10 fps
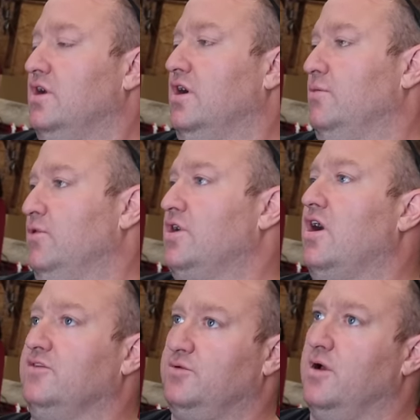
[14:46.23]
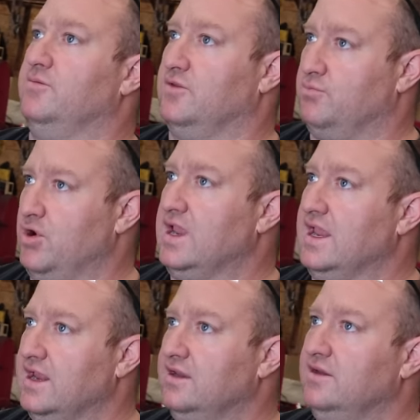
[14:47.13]
uh, would cause problems with
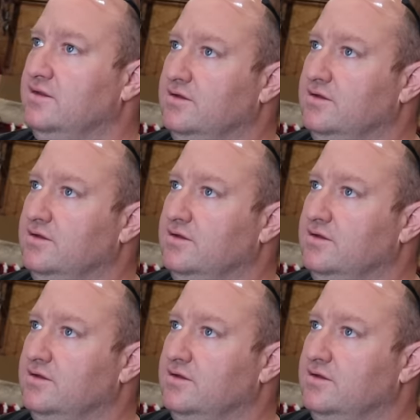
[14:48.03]
breaking in.